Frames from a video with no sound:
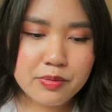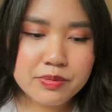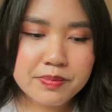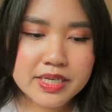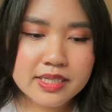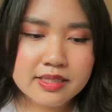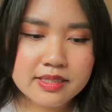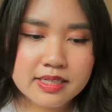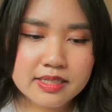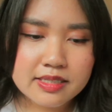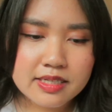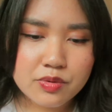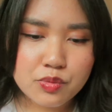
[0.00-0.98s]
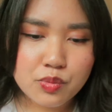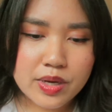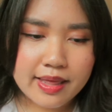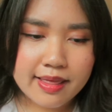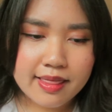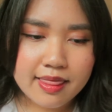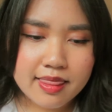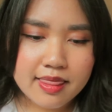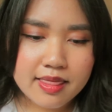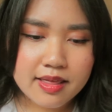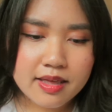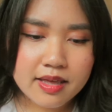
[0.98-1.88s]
would be consistent with